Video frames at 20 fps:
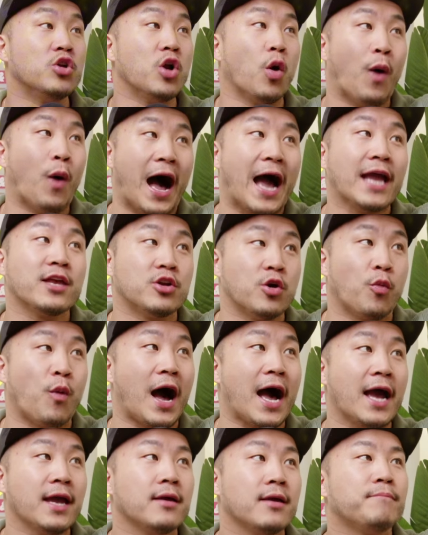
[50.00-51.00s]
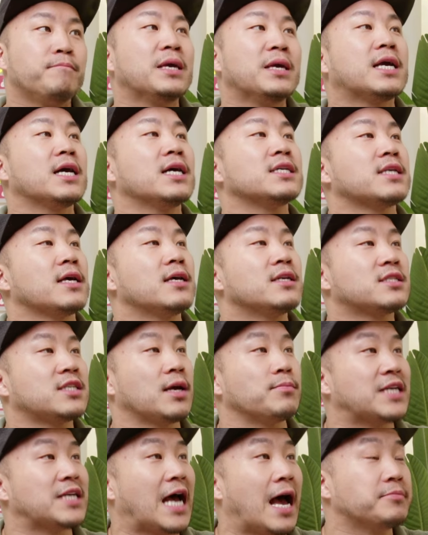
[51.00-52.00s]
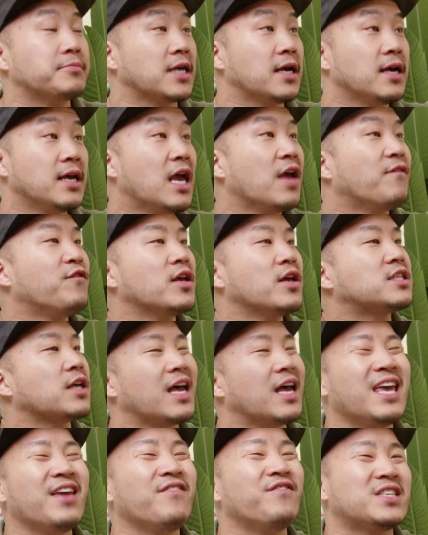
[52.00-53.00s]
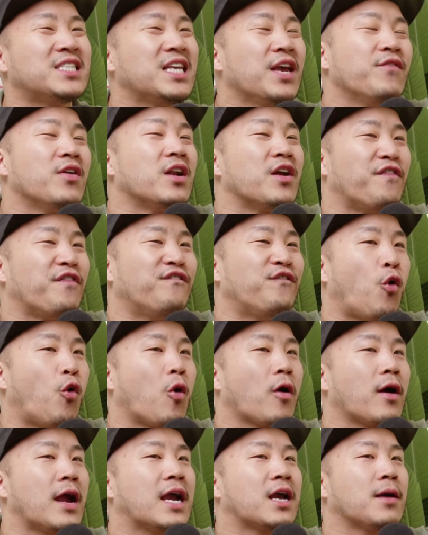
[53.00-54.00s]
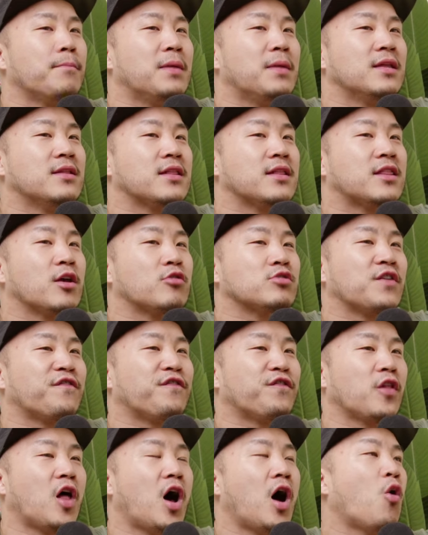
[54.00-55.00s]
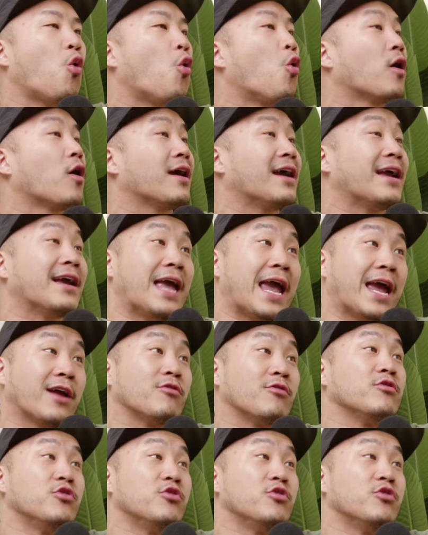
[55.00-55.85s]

know why? You know why? Because sometimes if it's even a 4, it could mean that there's a flaw. Or, Andrew,